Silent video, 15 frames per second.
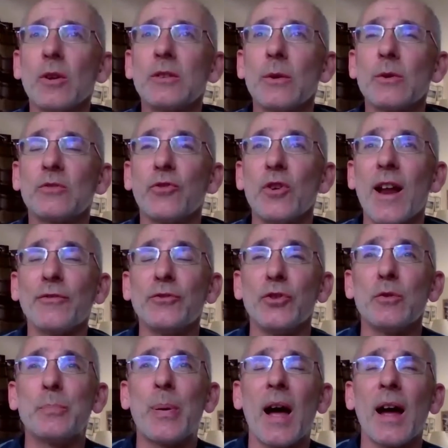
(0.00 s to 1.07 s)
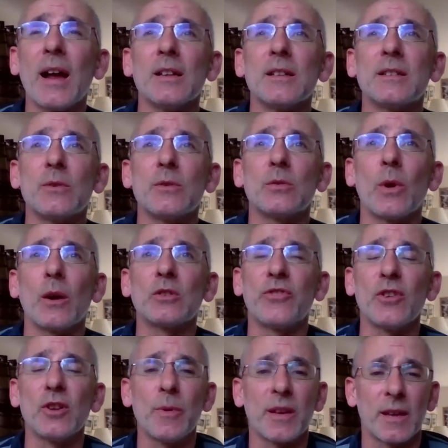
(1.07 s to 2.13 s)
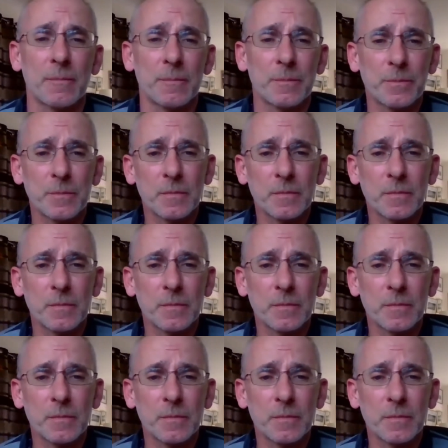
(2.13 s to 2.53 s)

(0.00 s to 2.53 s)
It was for an afternoon pilot. It was when I was filming him.